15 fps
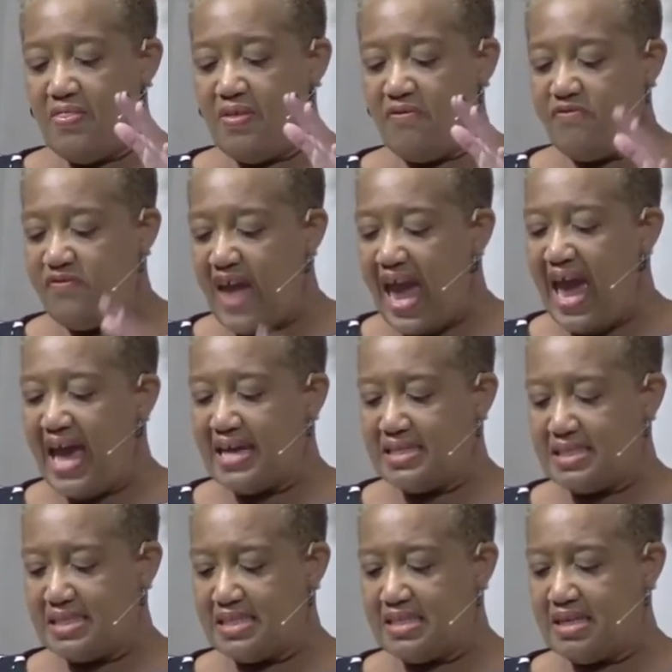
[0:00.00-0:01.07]
the
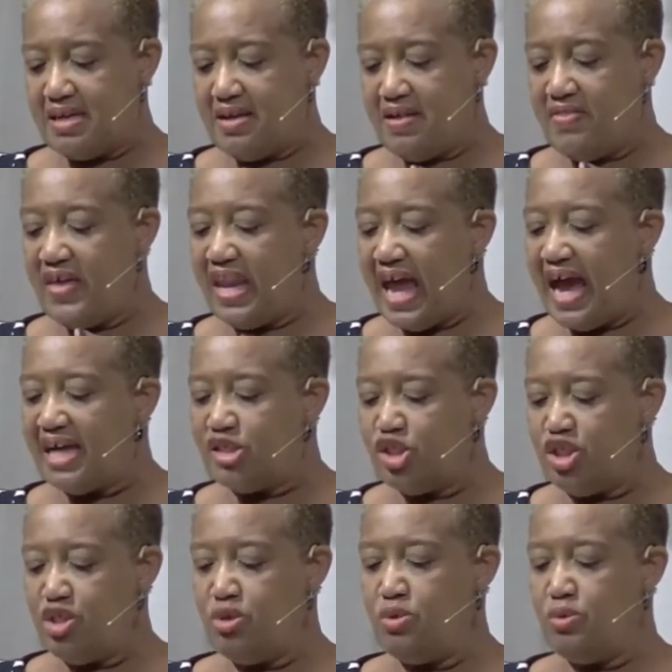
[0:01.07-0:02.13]
fast that I
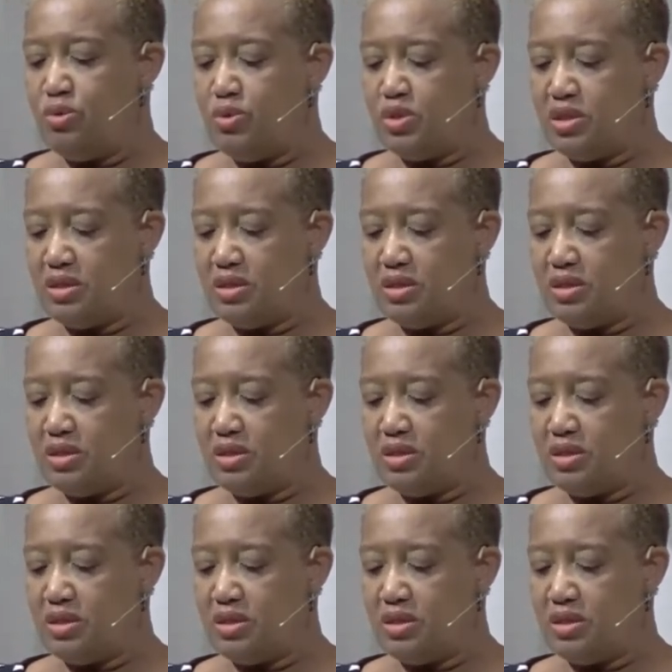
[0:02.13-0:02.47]
choose.